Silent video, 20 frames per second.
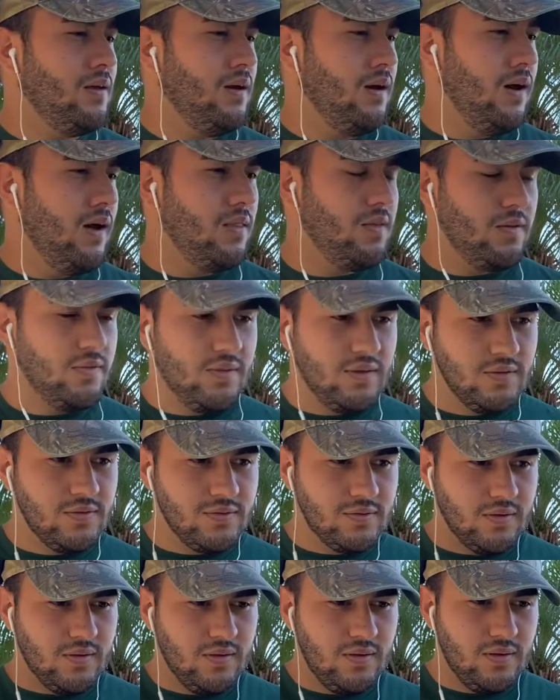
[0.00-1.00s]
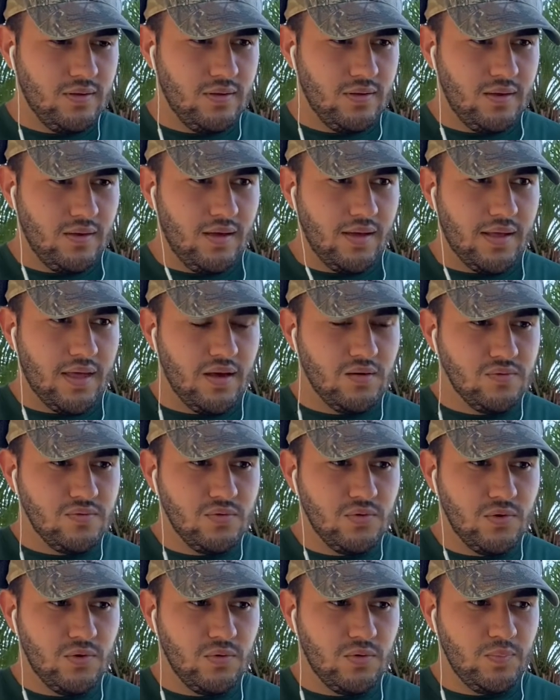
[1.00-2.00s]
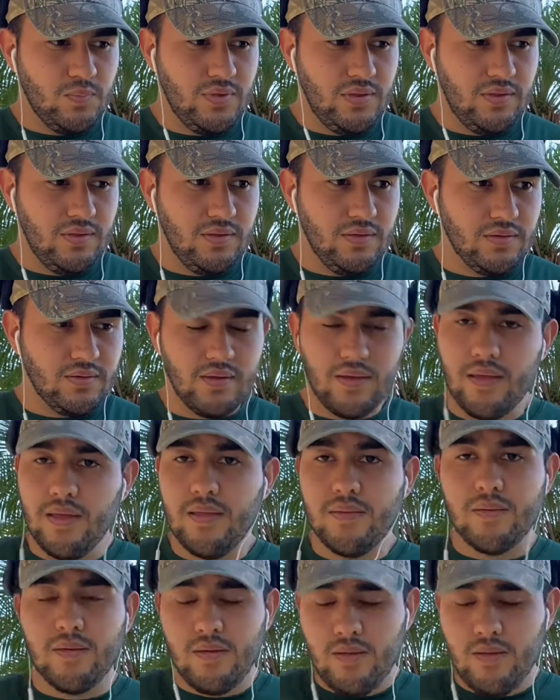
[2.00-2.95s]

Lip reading: Other things to account for would be, again,